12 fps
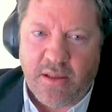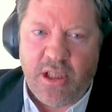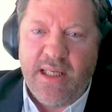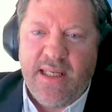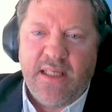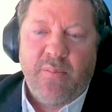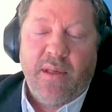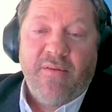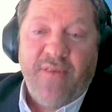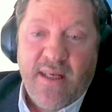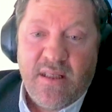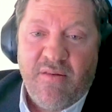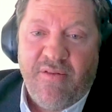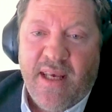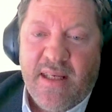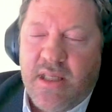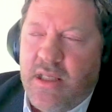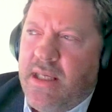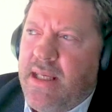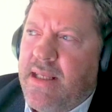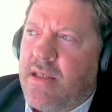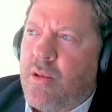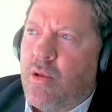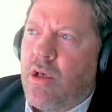You need to be face to face, and you need
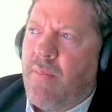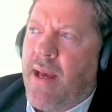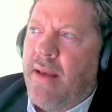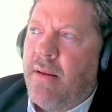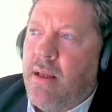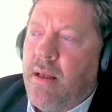to talk about,